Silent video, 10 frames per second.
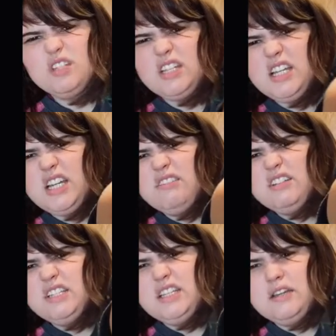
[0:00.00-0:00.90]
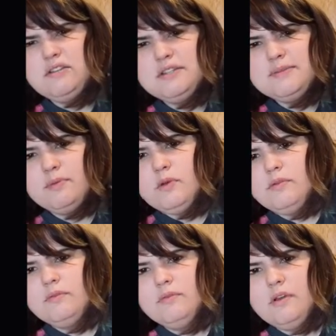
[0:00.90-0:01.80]
not really noticeable
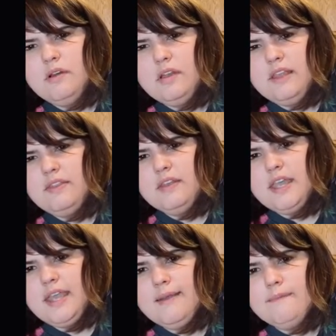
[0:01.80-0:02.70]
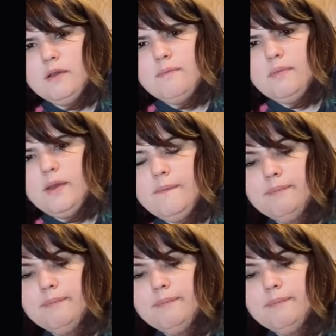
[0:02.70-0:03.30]
in the camera, but